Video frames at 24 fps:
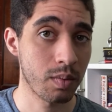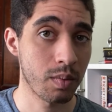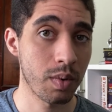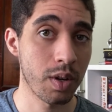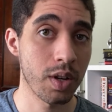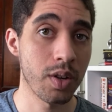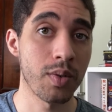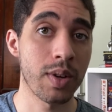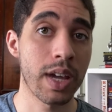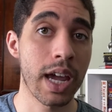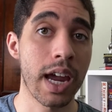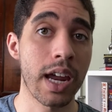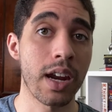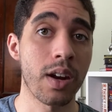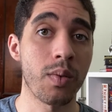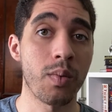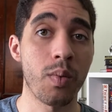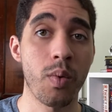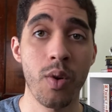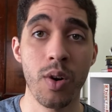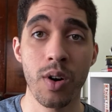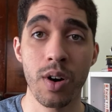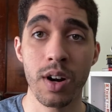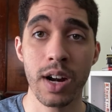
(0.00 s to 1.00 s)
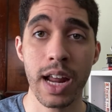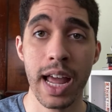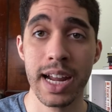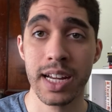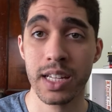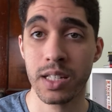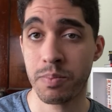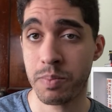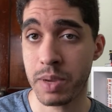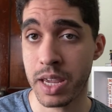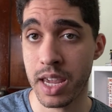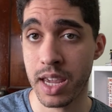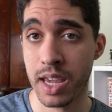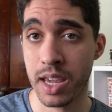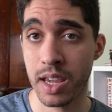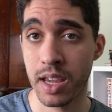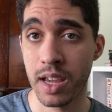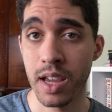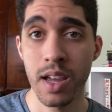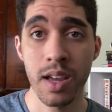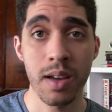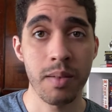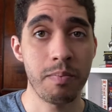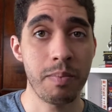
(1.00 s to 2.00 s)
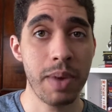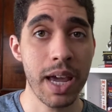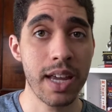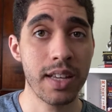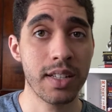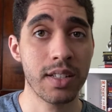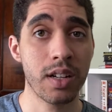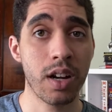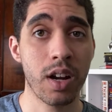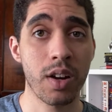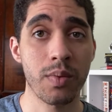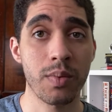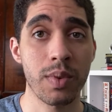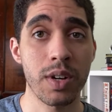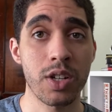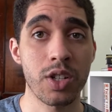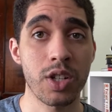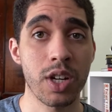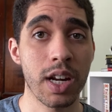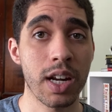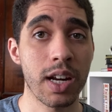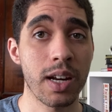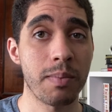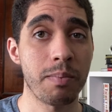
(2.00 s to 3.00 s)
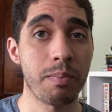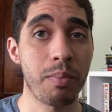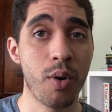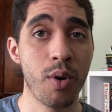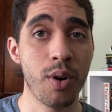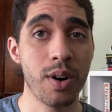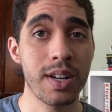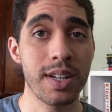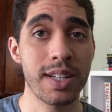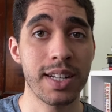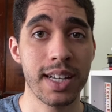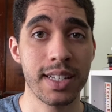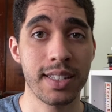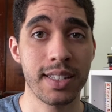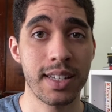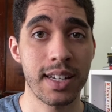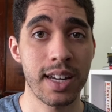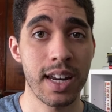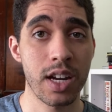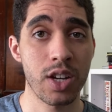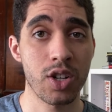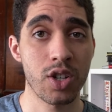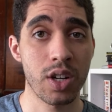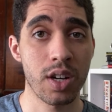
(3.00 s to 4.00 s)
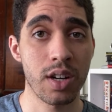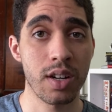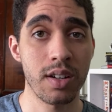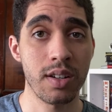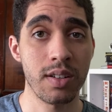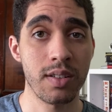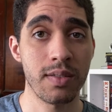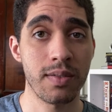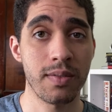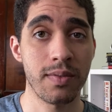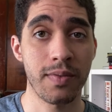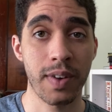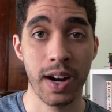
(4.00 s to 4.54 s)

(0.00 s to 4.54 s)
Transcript: where you gain award XP based on reaching an important destination,